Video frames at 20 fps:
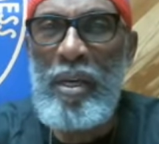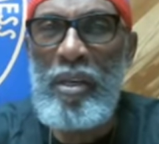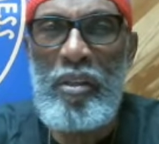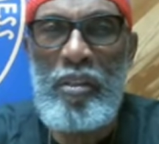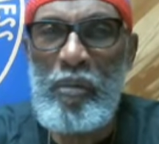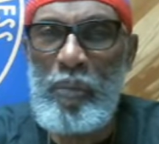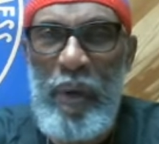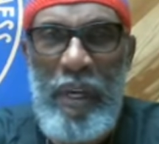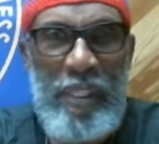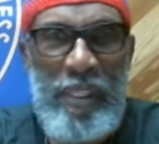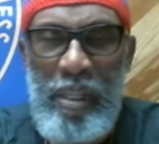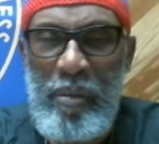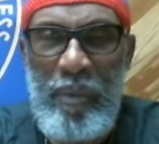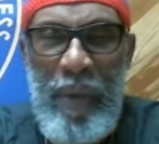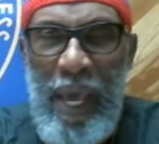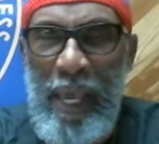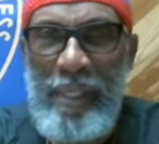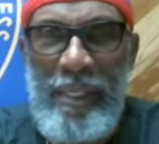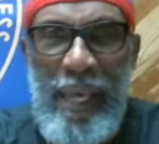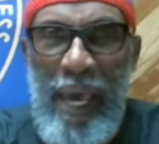especially
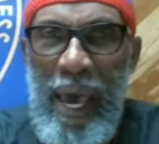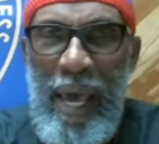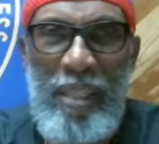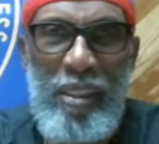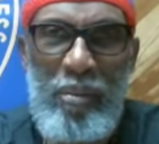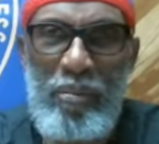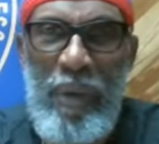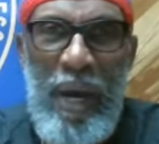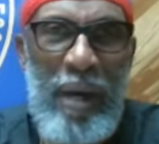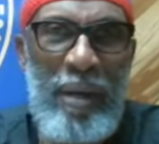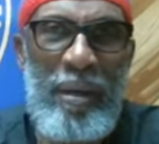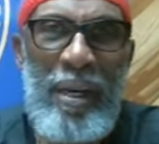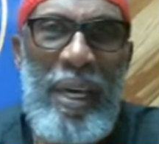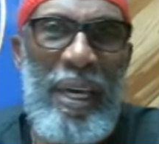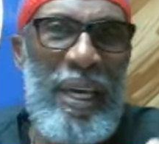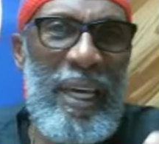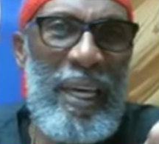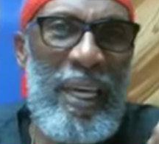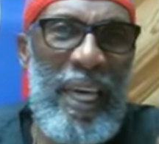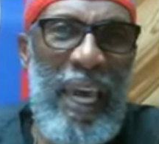Max Keiser about
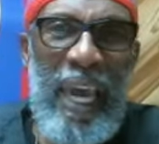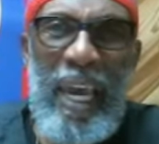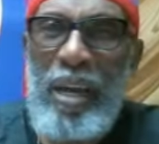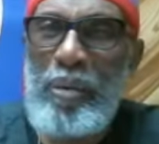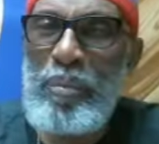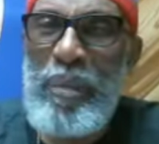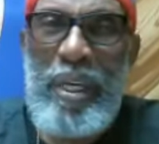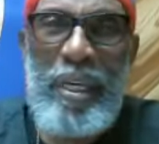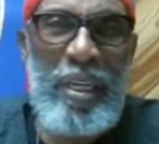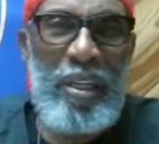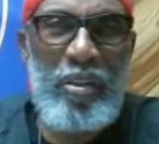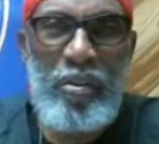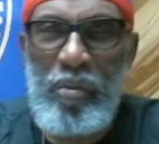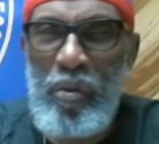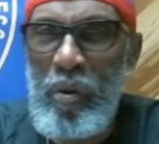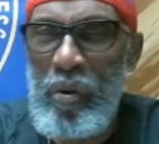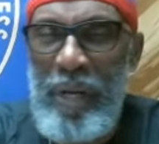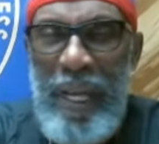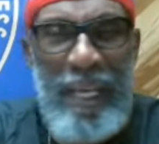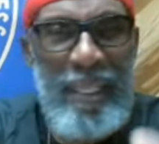it can't be
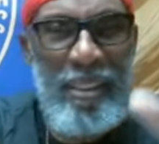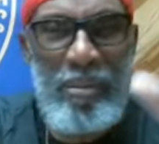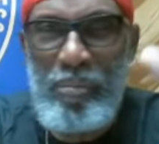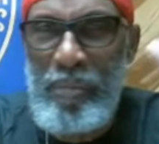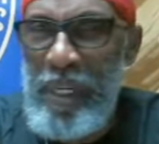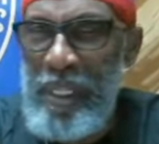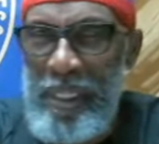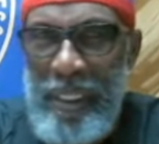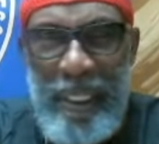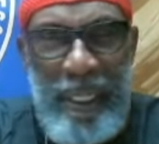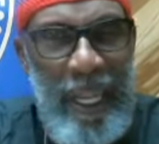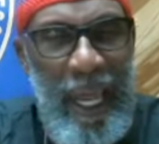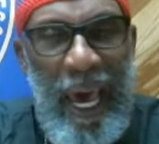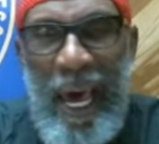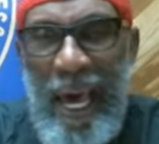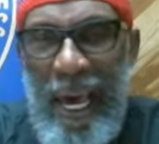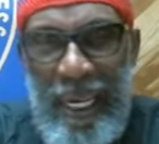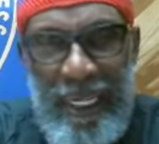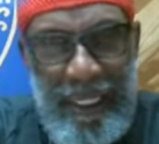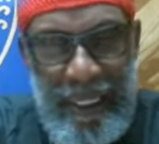controlled, that's a bunch of
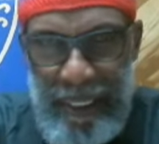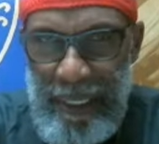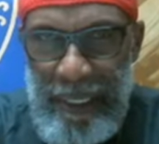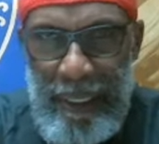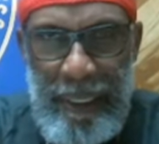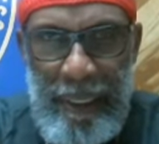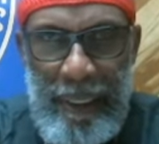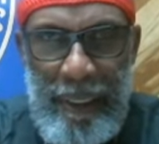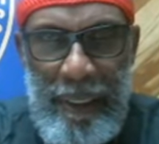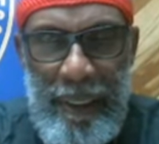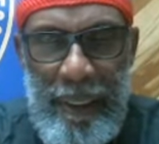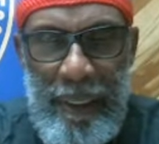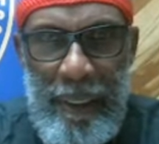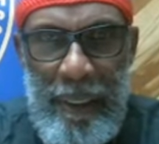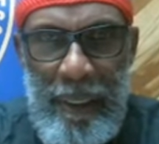nonsense.